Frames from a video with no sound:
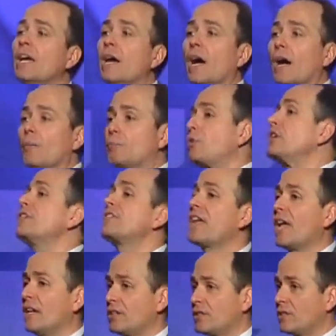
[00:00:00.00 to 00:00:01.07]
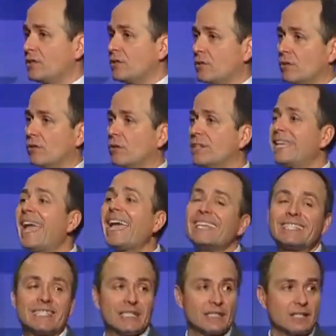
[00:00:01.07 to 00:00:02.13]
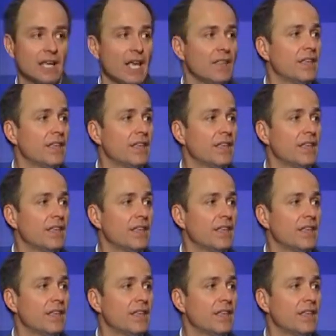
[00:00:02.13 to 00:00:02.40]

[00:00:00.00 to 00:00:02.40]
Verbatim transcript: uh, briefcases or, or cases